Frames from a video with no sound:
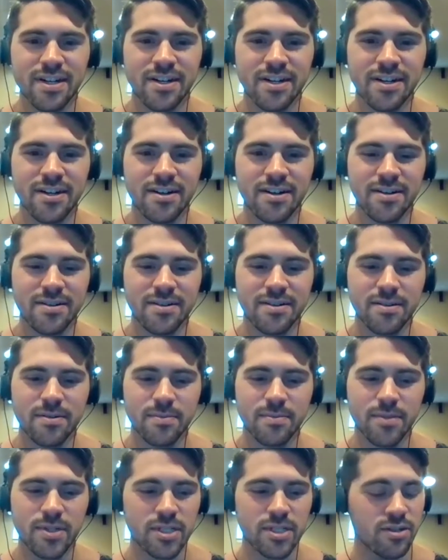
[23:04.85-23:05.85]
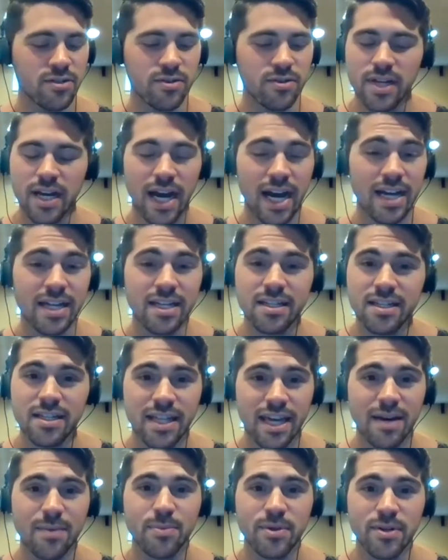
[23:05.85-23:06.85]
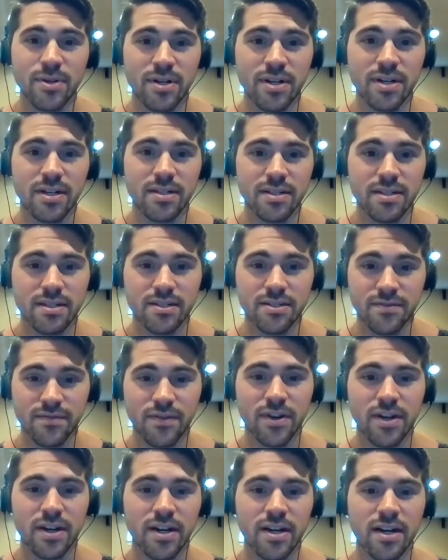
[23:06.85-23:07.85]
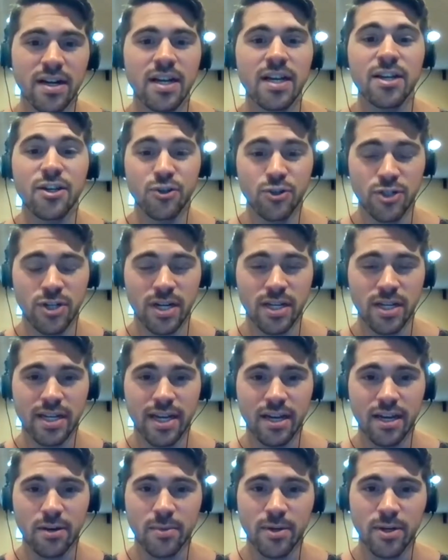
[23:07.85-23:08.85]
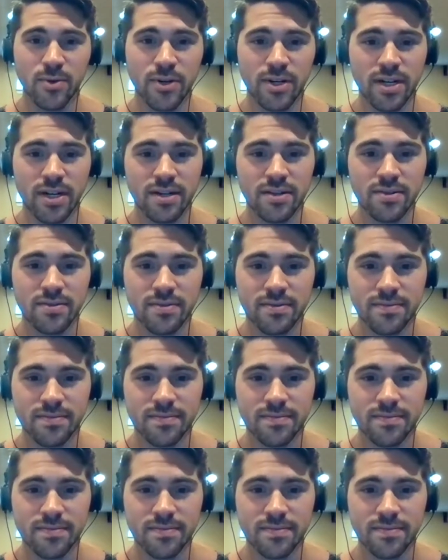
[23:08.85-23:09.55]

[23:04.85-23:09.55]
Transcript: go. But dude, that book is fire. You tried the kettlebell workout?